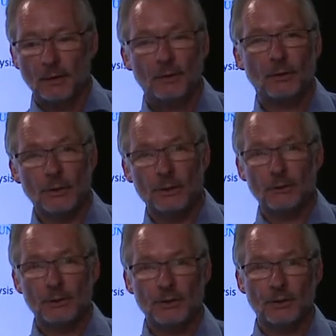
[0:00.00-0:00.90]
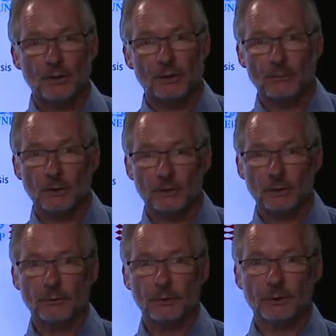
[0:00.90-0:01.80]
are not equally shared among
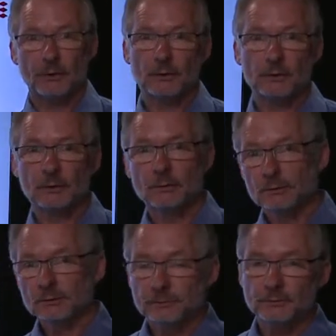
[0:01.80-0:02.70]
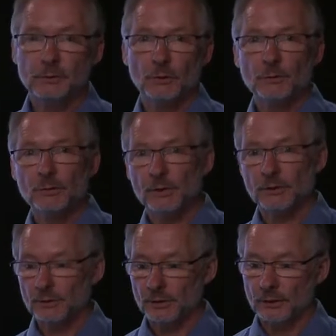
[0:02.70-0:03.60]
different groups
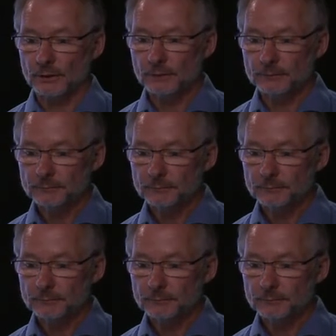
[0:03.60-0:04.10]
in society.